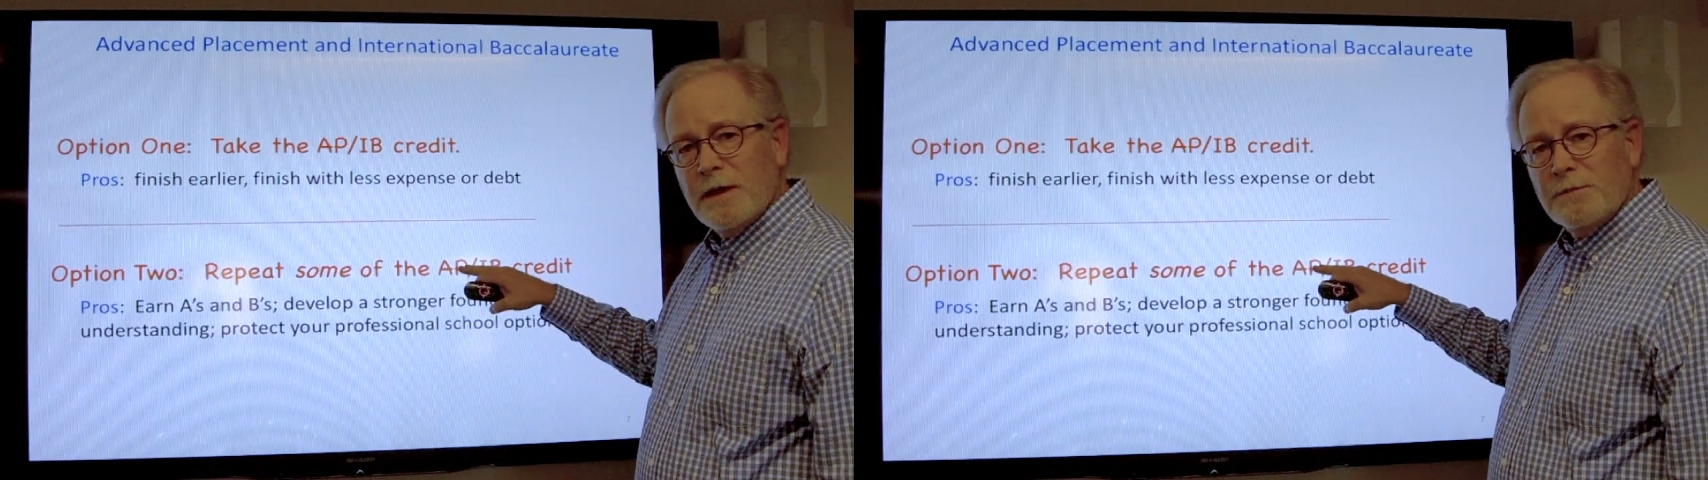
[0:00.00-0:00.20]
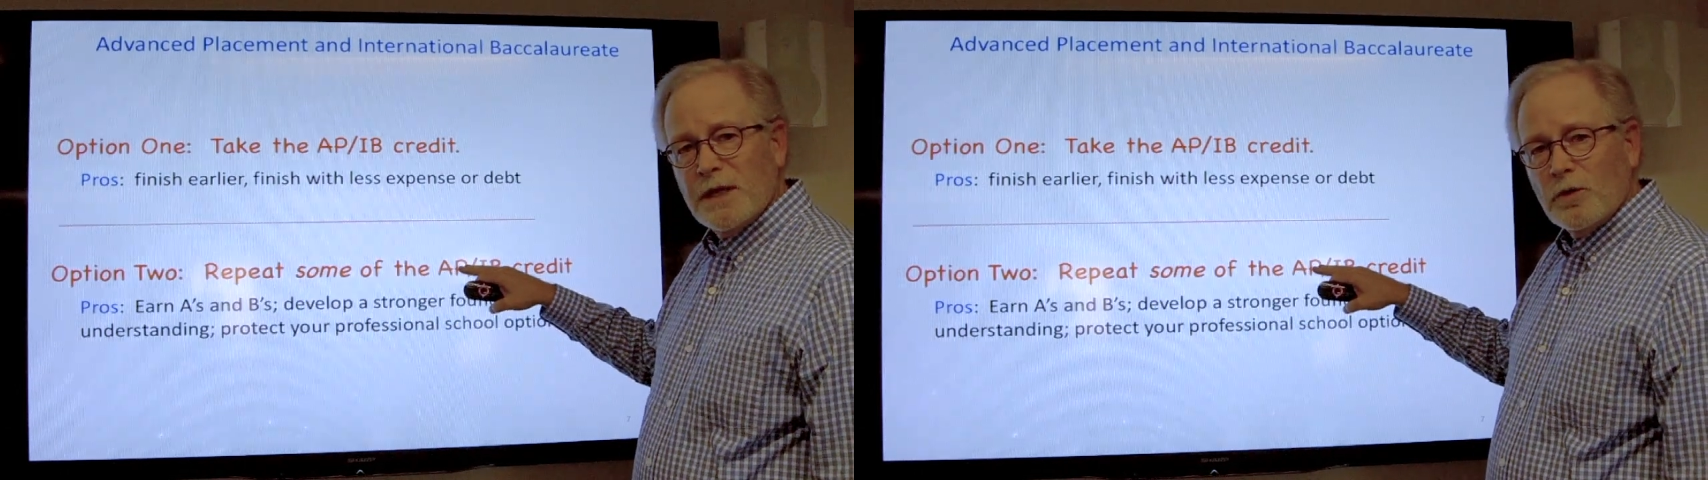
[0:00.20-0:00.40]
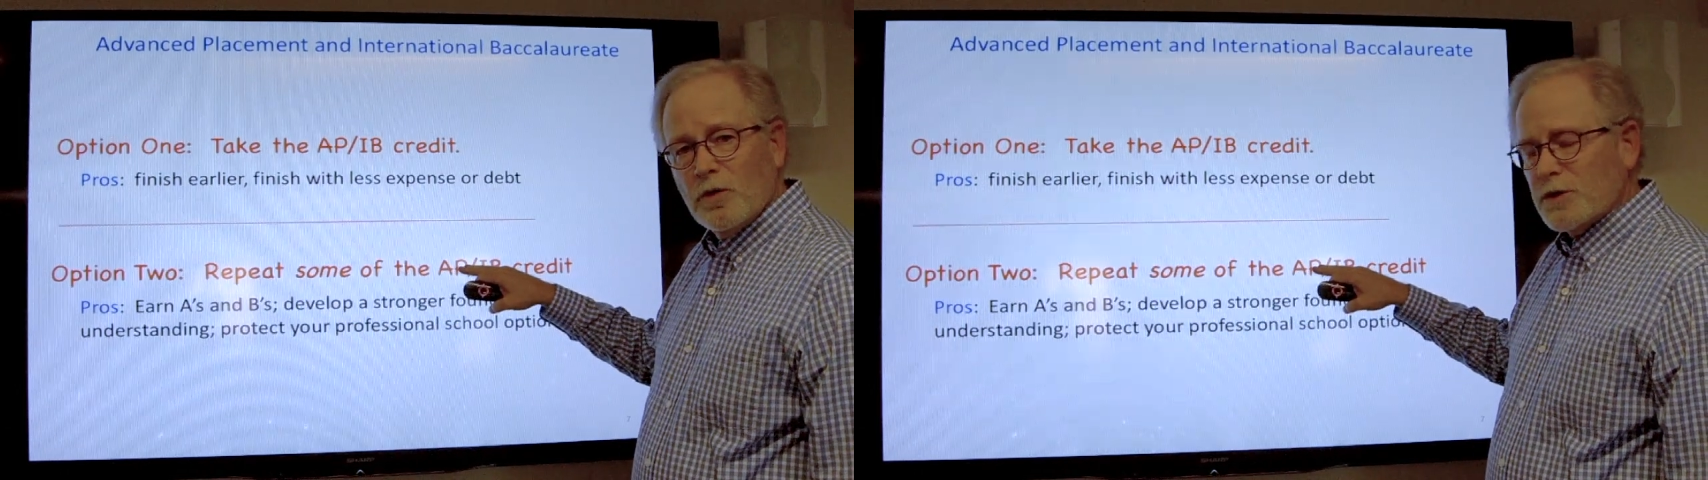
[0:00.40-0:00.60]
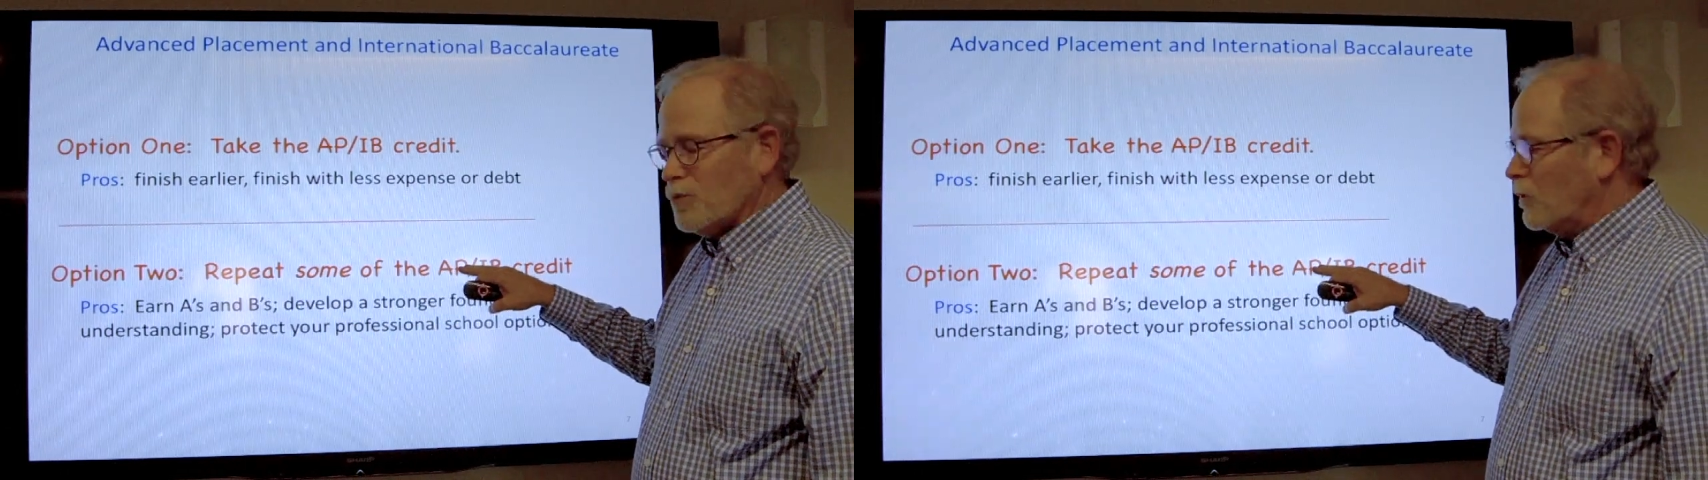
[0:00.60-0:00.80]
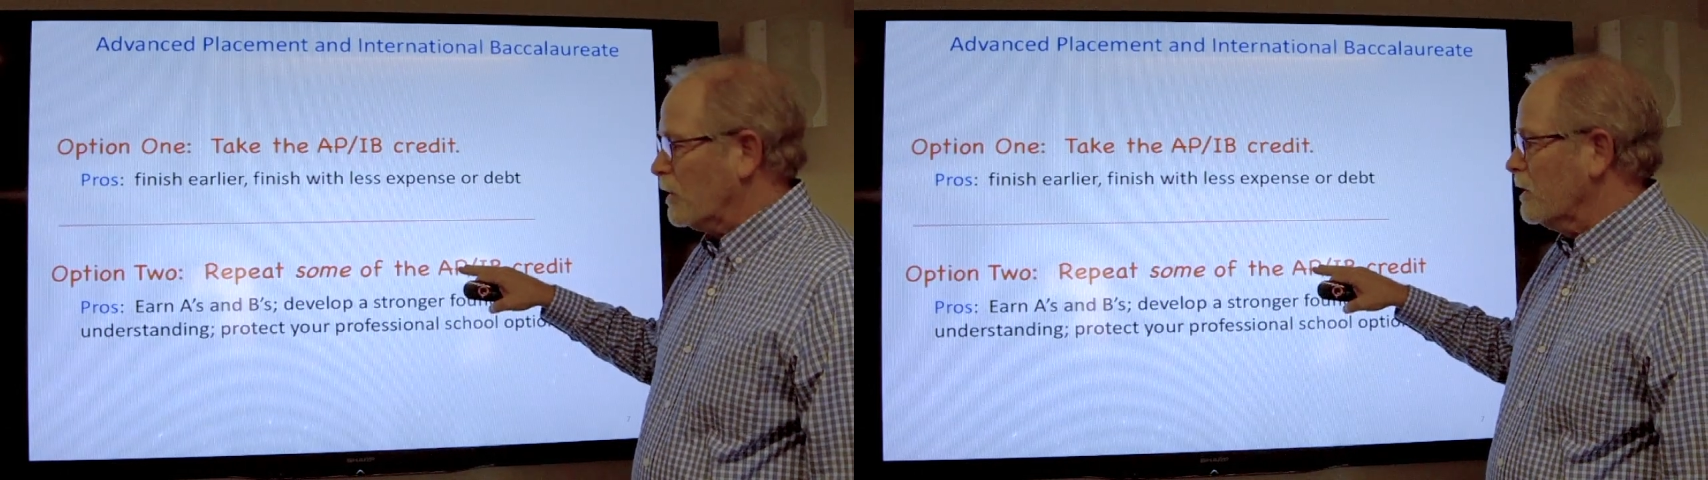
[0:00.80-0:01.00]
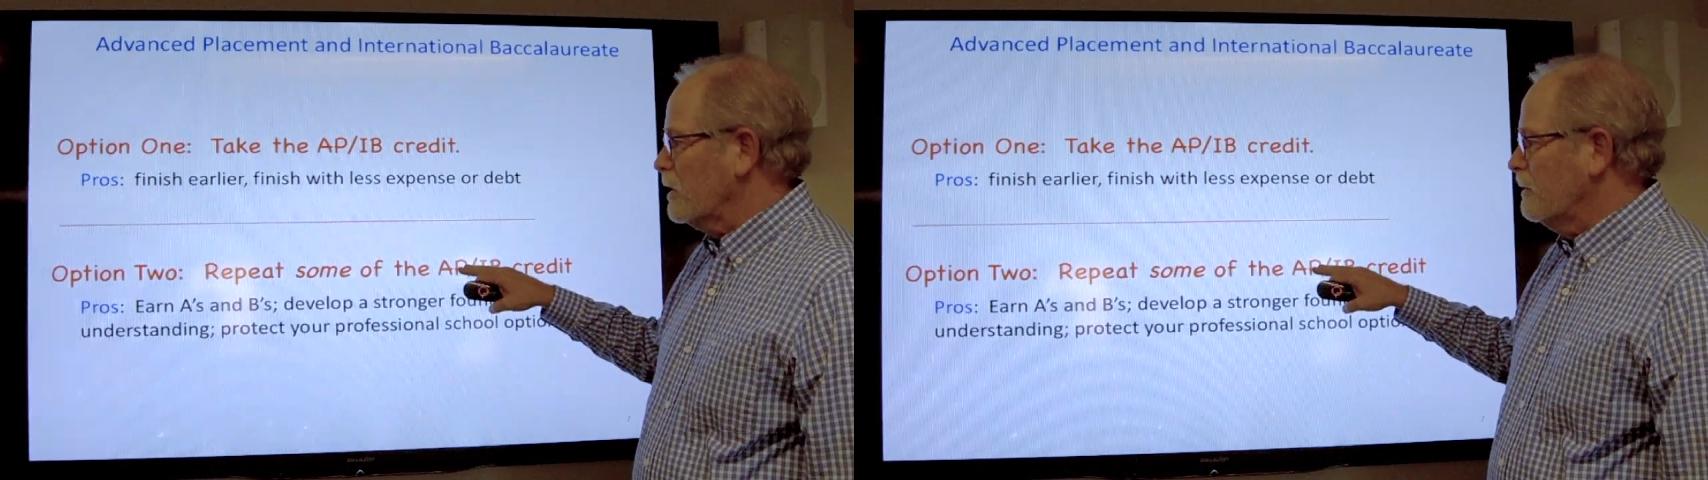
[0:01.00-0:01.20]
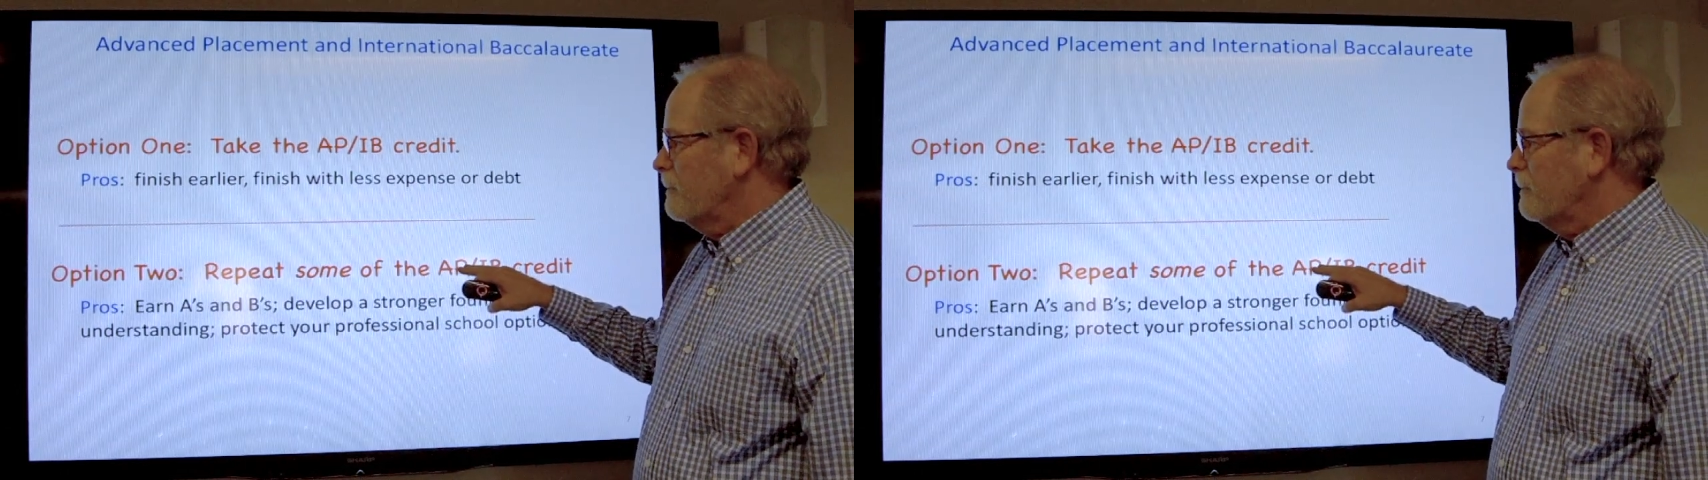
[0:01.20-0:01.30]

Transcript: AP coursework,